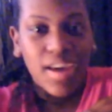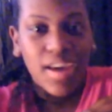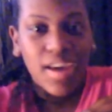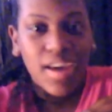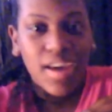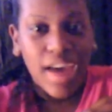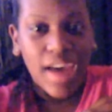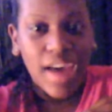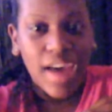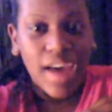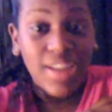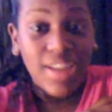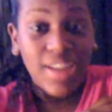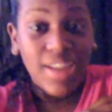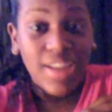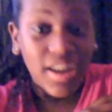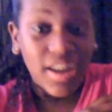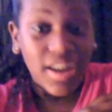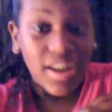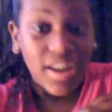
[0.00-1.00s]
I started
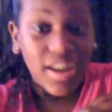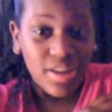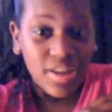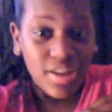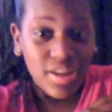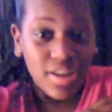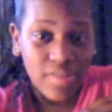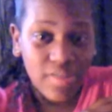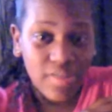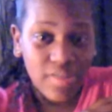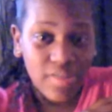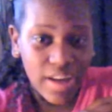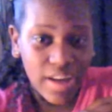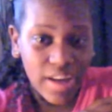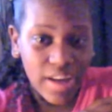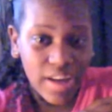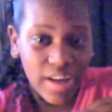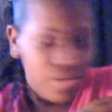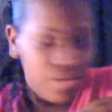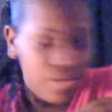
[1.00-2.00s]
to do this video
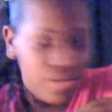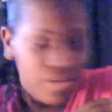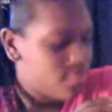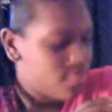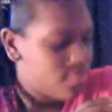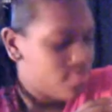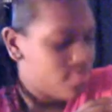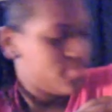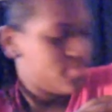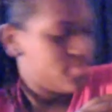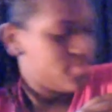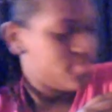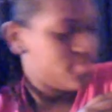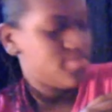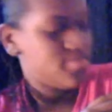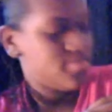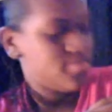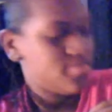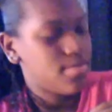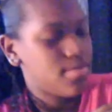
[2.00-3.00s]

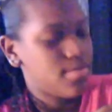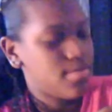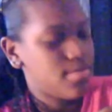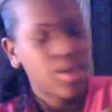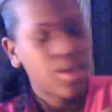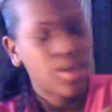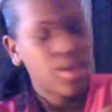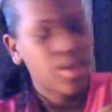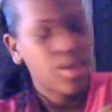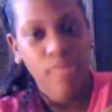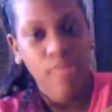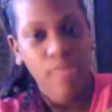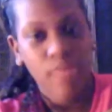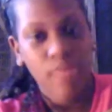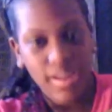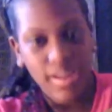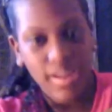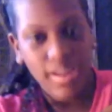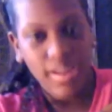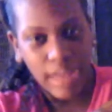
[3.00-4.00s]
like twice
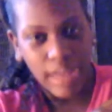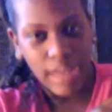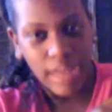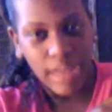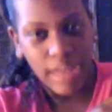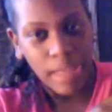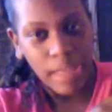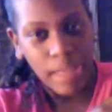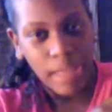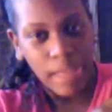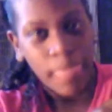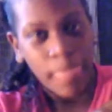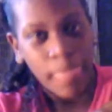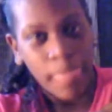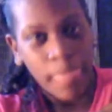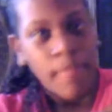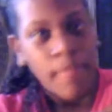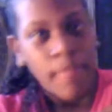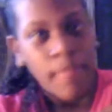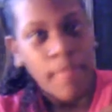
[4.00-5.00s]
already,
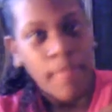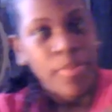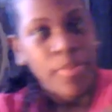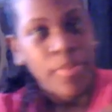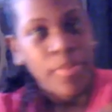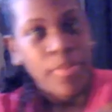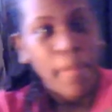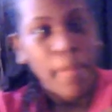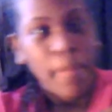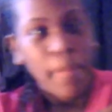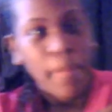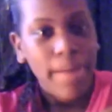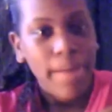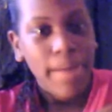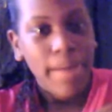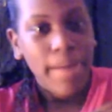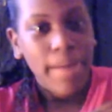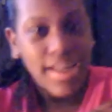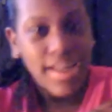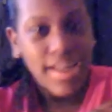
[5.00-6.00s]

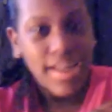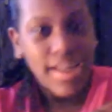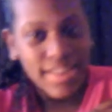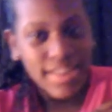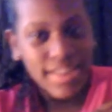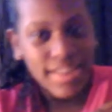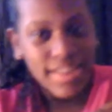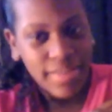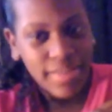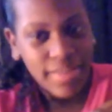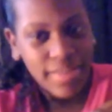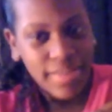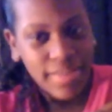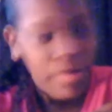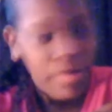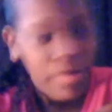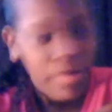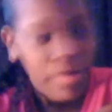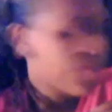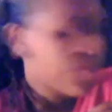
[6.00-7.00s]
but for whatever
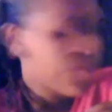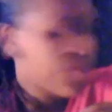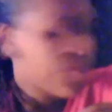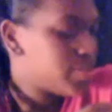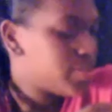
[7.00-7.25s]
reason it